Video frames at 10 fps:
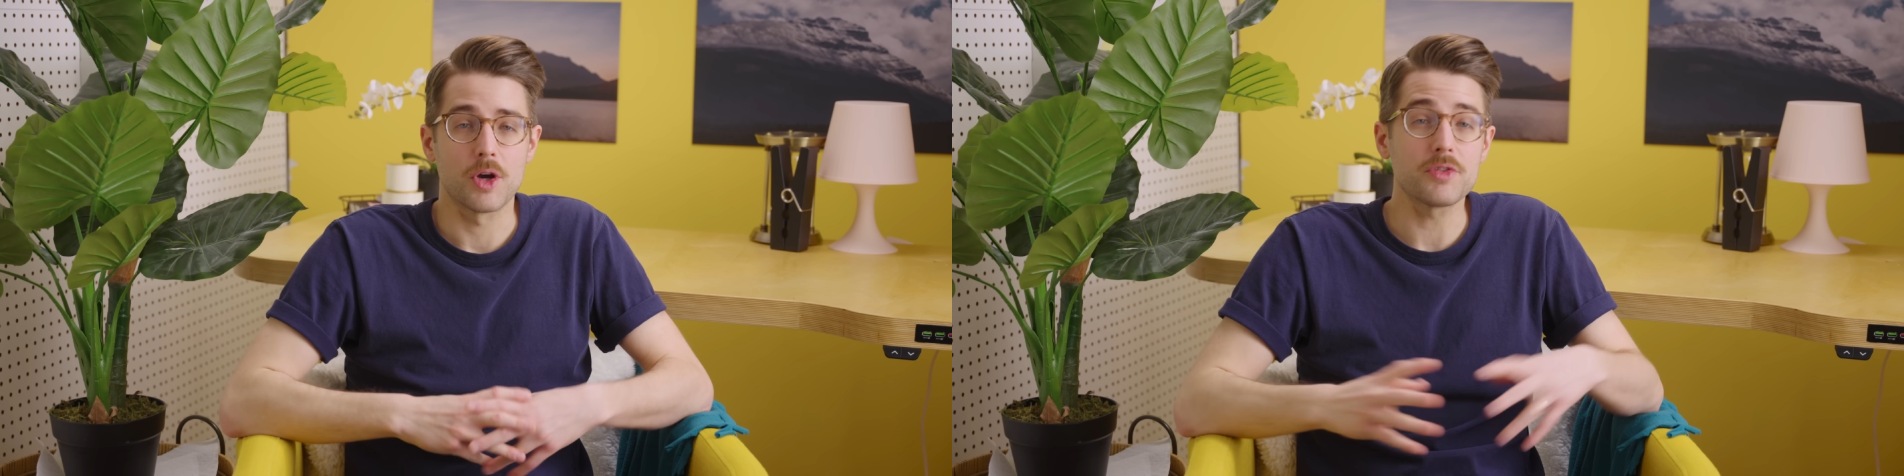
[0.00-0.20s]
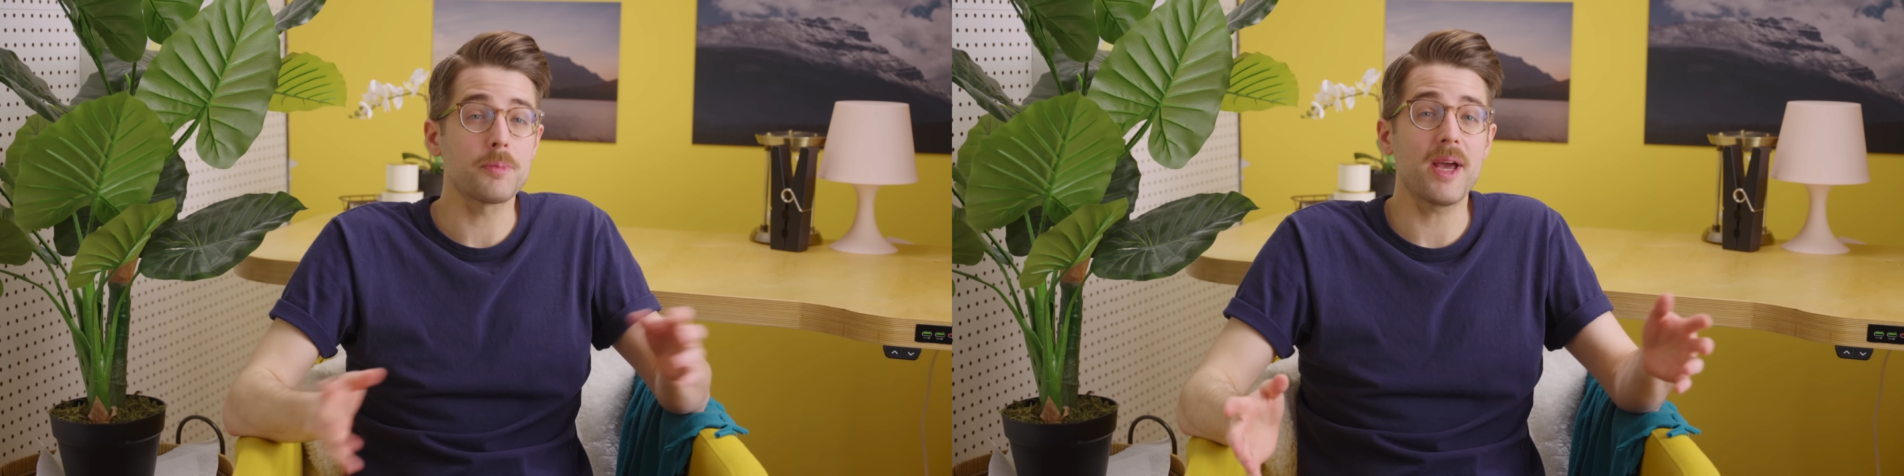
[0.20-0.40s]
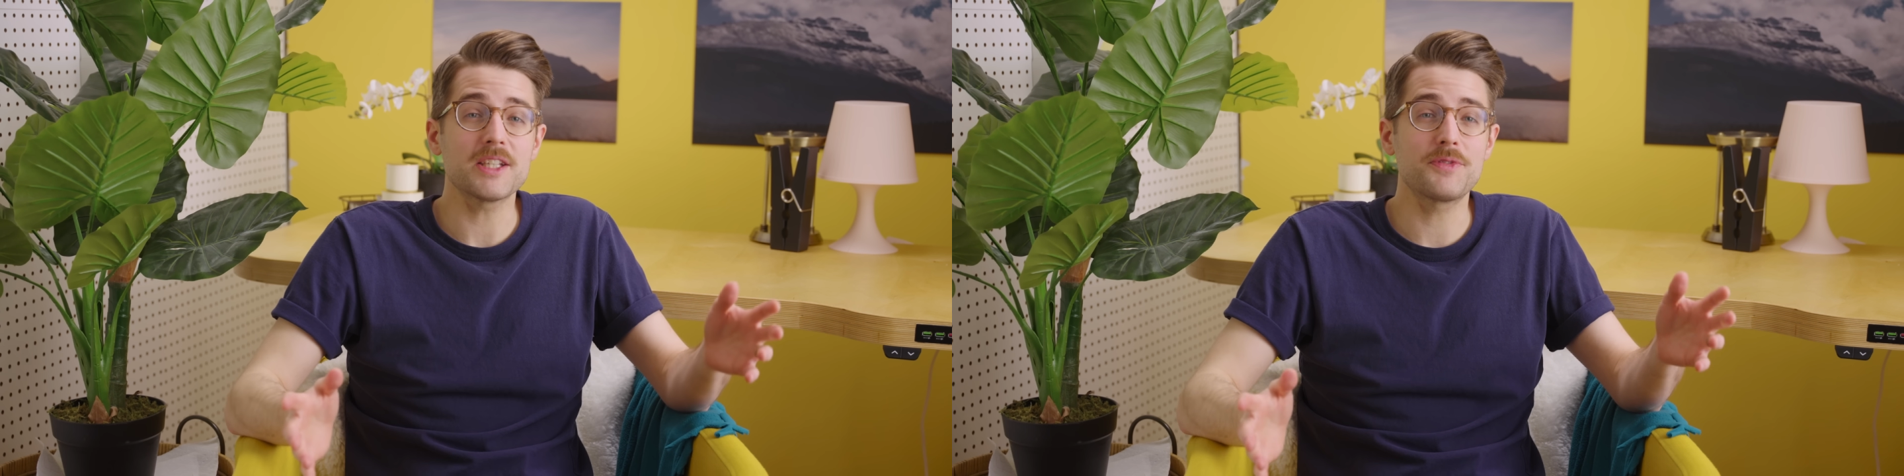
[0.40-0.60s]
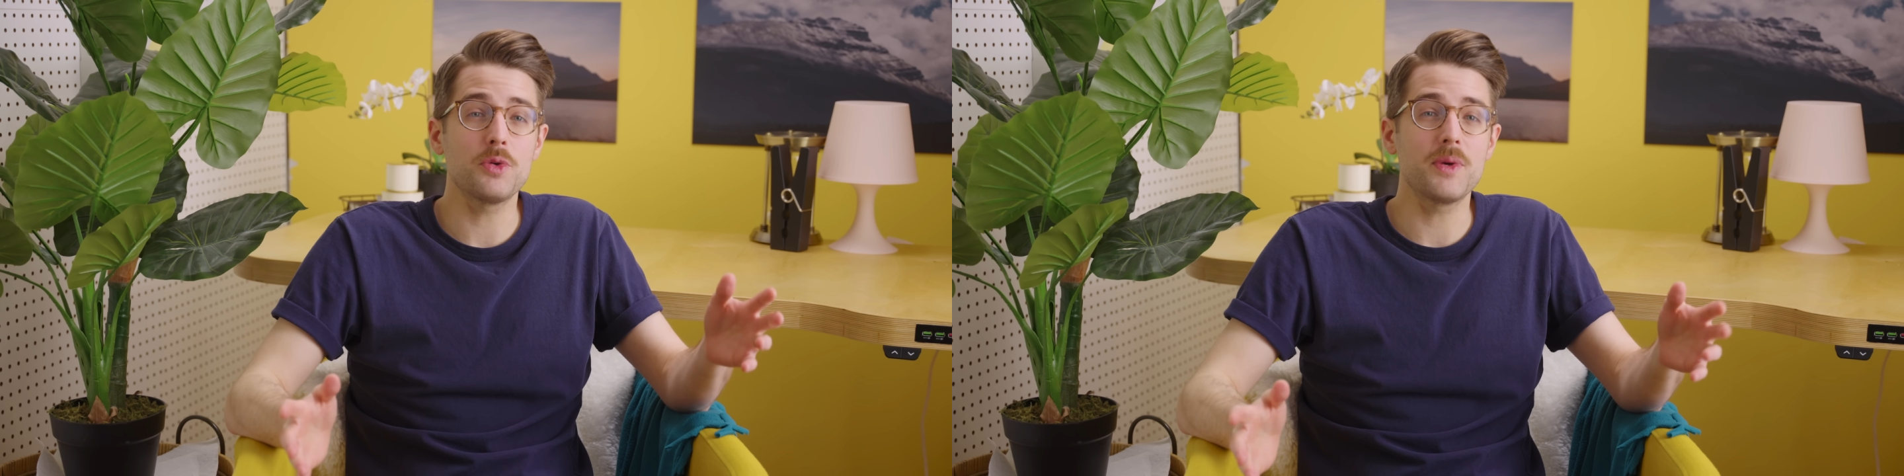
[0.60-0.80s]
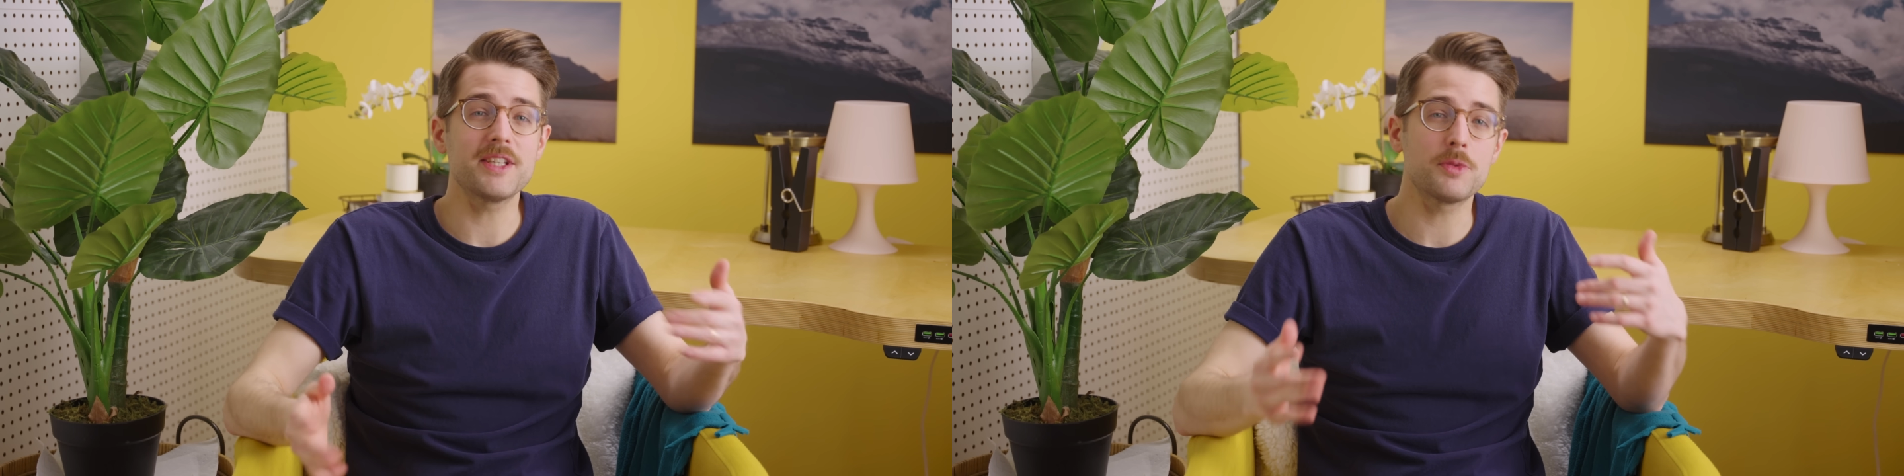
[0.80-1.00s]
Over the past few
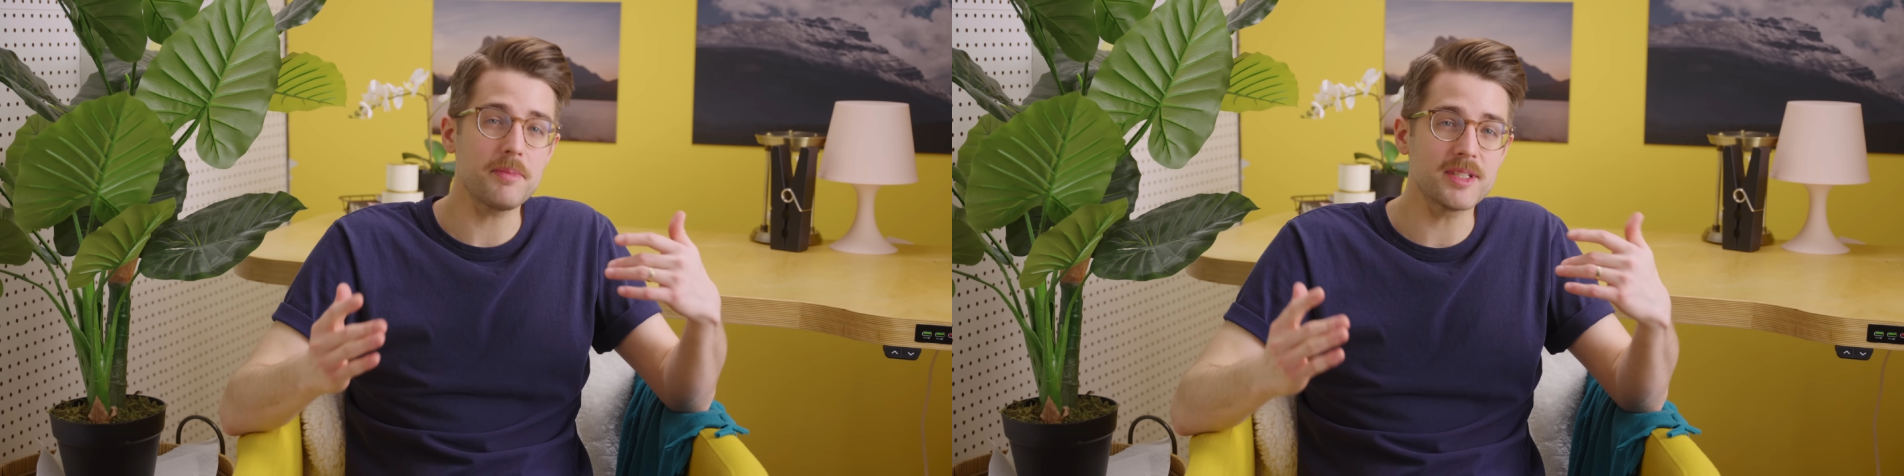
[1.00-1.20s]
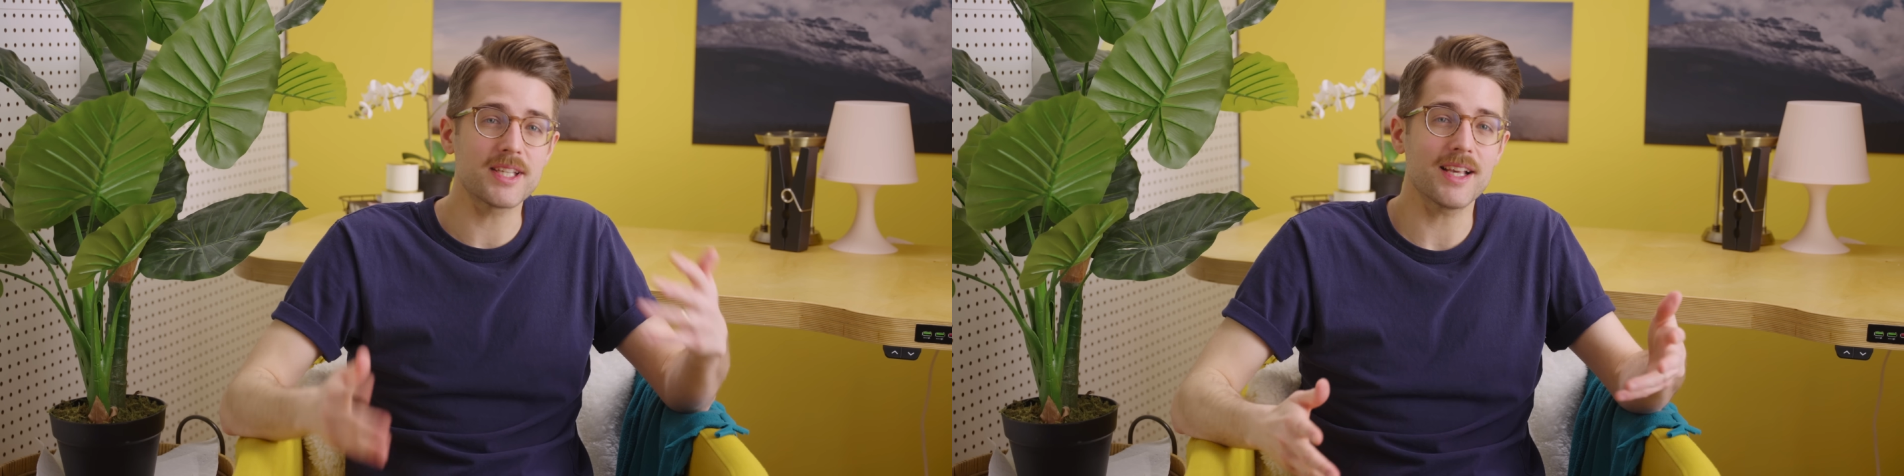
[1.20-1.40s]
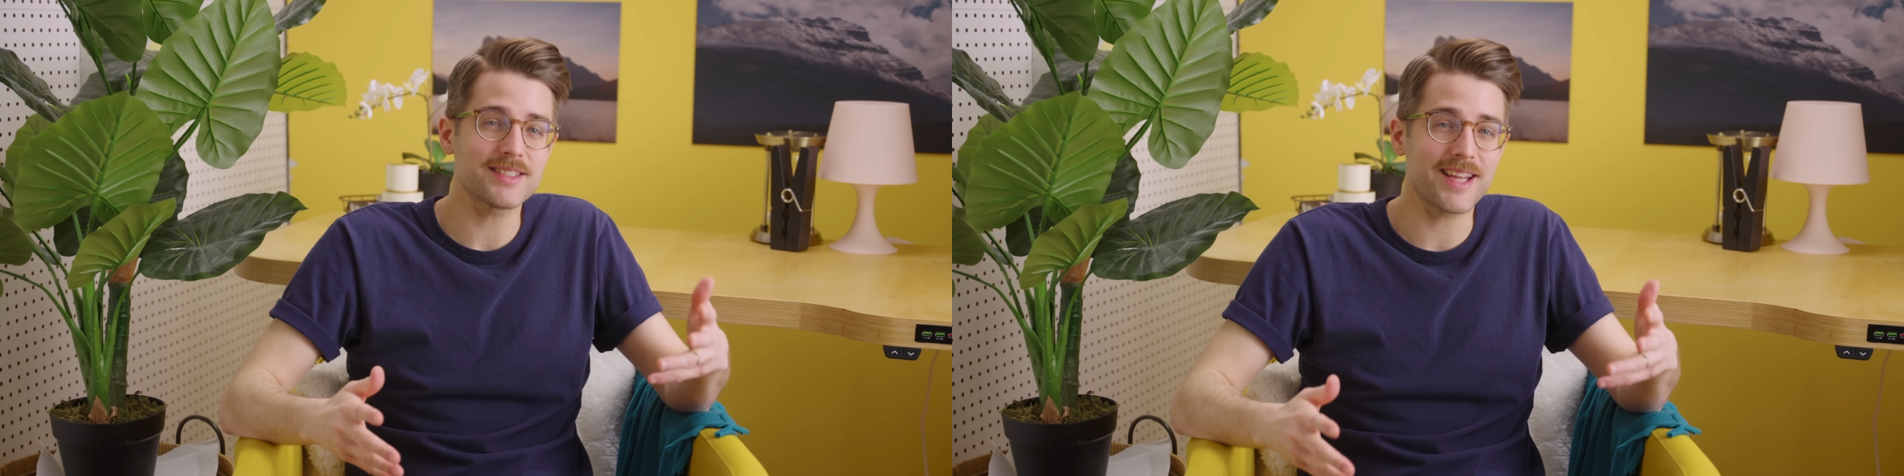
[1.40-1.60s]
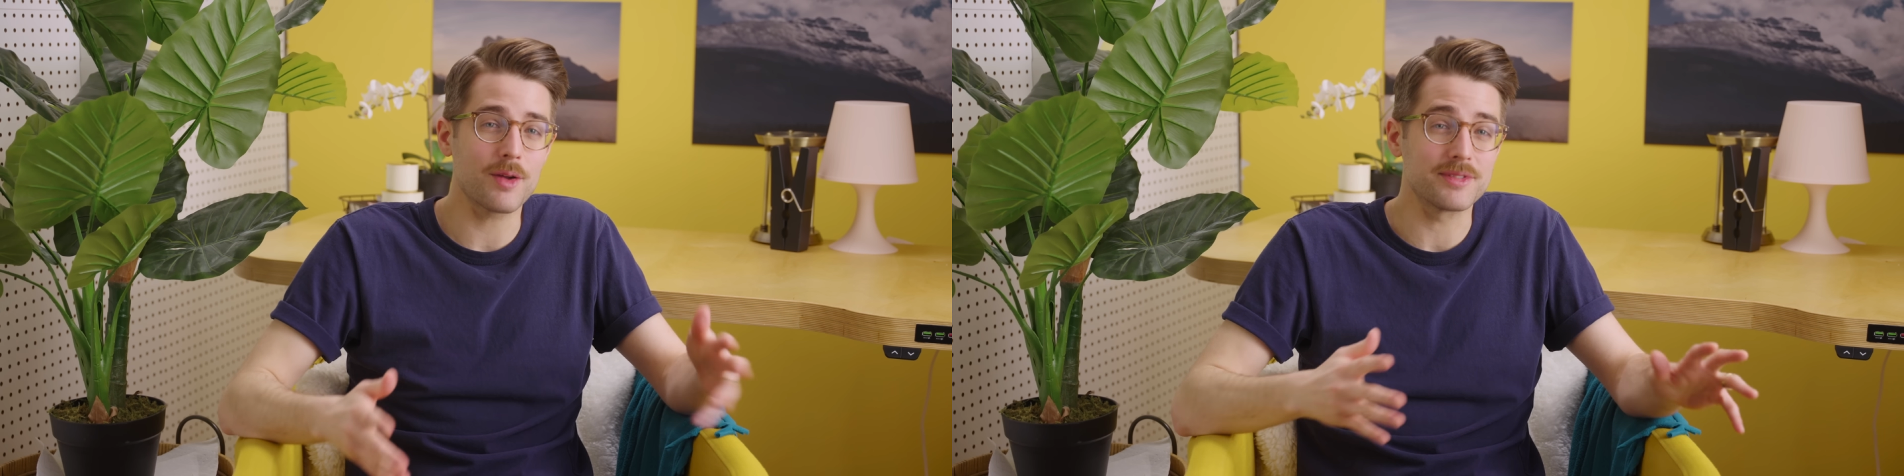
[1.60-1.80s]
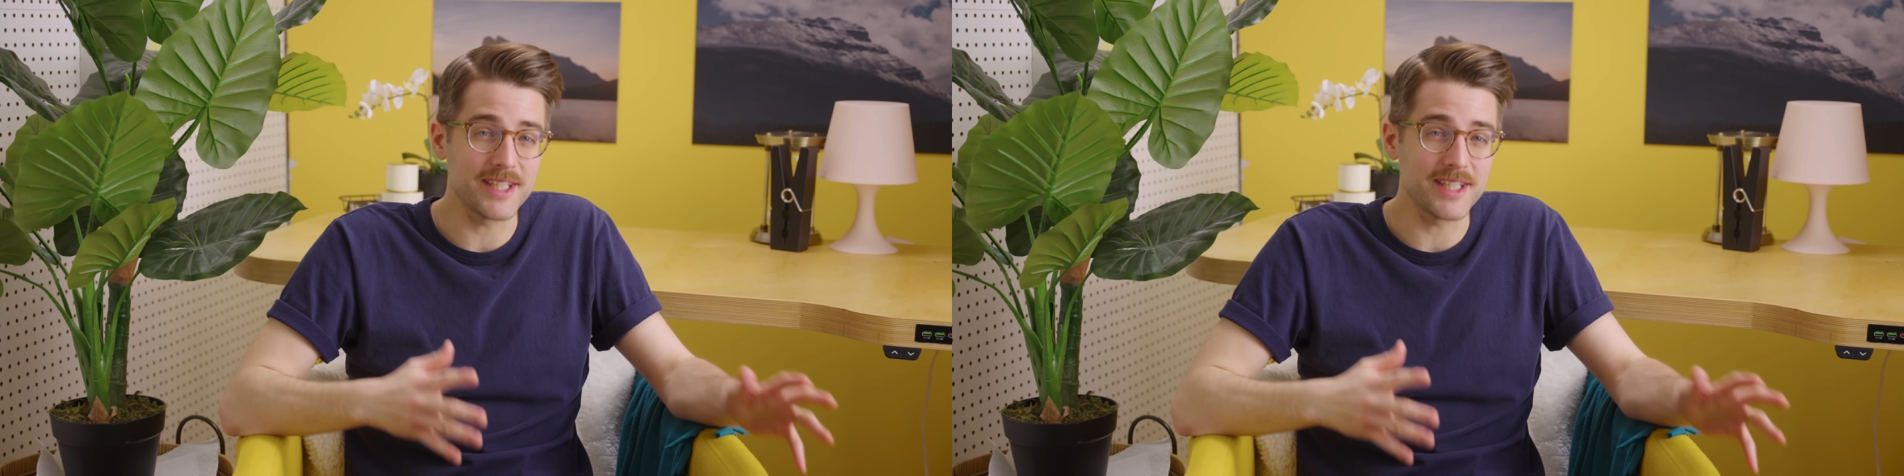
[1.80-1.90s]
weeks, we've been testing out